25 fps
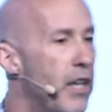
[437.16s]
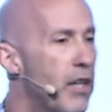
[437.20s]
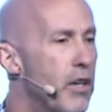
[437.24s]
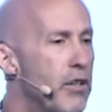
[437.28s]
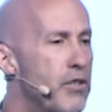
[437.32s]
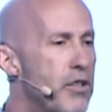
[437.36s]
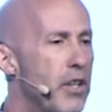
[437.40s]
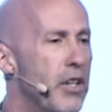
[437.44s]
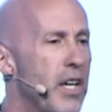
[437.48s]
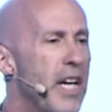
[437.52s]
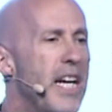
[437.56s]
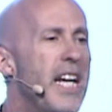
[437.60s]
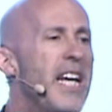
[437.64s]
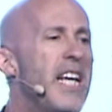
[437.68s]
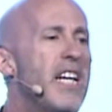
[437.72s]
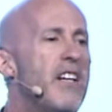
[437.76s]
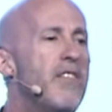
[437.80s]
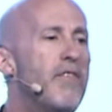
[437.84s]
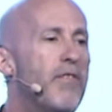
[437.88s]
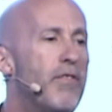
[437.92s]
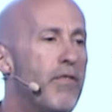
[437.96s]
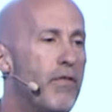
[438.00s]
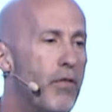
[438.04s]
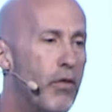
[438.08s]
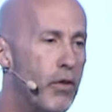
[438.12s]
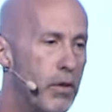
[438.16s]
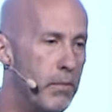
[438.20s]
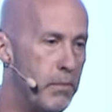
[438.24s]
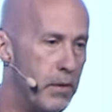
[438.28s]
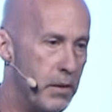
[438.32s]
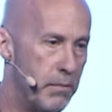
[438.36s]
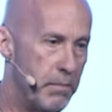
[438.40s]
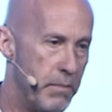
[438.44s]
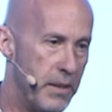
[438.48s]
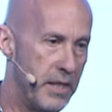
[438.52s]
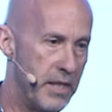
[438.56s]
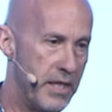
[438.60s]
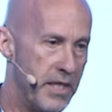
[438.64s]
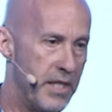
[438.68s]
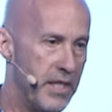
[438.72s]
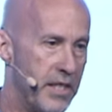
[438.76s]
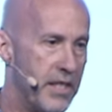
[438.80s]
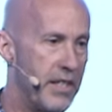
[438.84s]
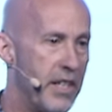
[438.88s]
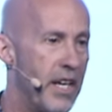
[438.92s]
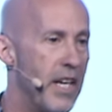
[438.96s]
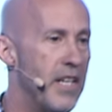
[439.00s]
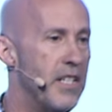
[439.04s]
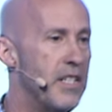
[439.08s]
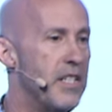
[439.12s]
those are informal business
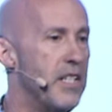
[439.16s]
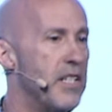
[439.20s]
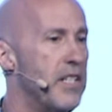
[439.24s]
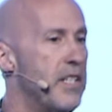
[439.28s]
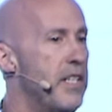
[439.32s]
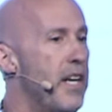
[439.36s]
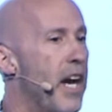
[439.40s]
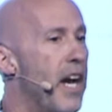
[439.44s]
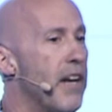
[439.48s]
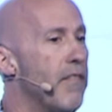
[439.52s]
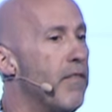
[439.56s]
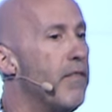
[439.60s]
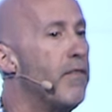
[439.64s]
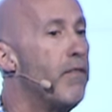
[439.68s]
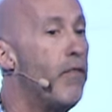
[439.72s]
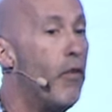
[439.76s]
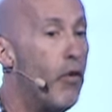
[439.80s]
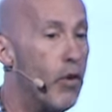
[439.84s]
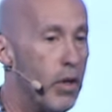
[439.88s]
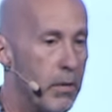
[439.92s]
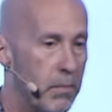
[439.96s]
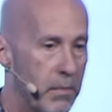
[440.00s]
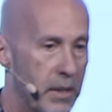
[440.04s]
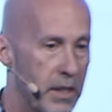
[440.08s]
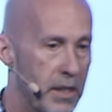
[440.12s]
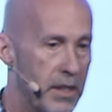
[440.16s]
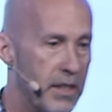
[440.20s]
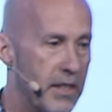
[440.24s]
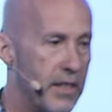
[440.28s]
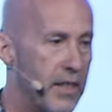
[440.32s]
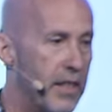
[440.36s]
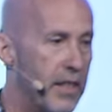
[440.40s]
cases, not formal.